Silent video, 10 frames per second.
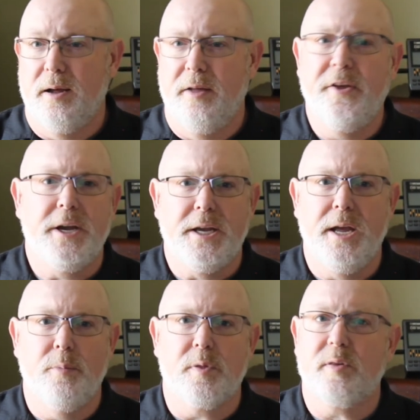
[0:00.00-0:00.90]
I think it
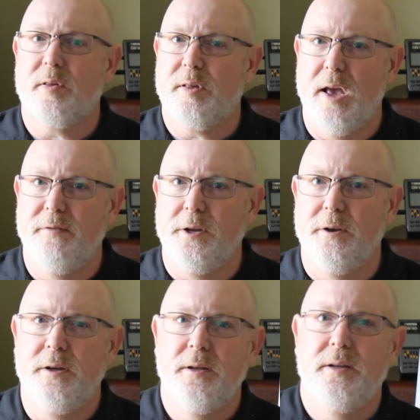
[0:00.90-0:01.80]
came with
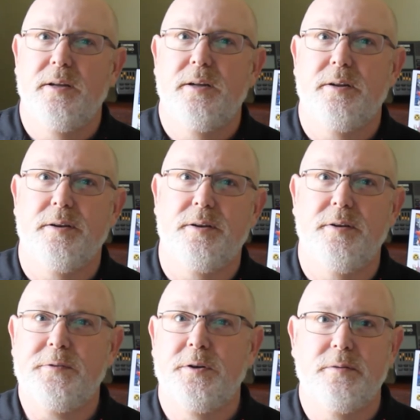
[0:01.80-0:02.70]
7
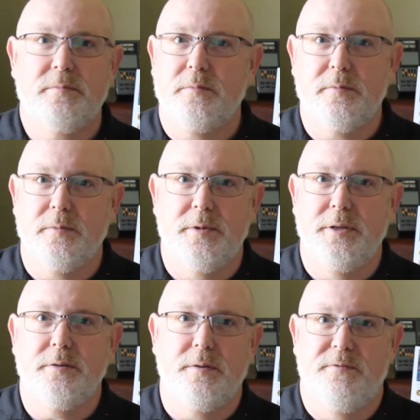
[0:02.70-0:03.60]
different
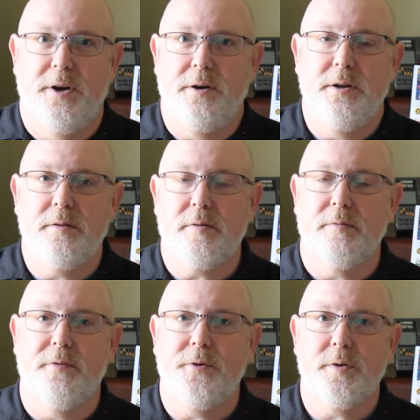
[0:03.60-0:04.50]
variants
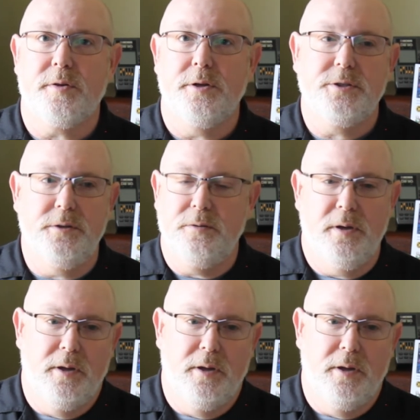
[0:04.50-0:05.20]
of the first issue,